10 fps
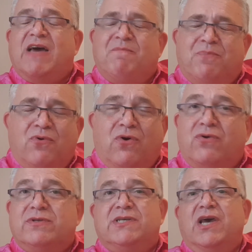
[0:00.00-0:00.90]
I've
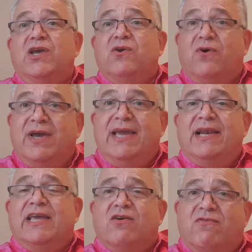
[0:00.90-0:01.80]
brought your
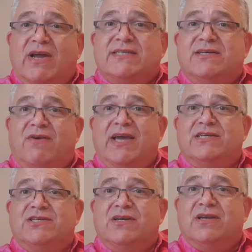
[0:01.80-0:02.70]
healing, your
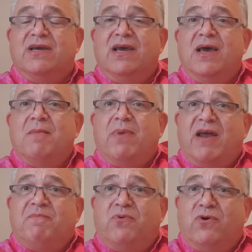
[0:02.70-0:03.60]
restoration. But
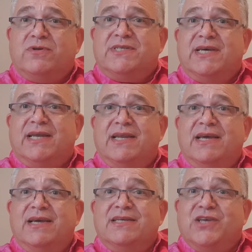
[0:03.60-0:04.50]
I brought it
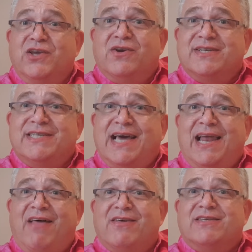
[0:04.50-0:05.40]
so you can tell
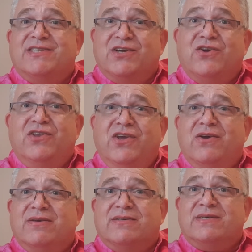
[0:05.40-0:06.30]
others the good
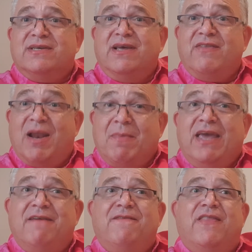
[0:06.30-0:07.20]
news that I'm
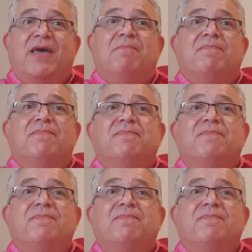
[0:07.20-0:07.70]
here for them."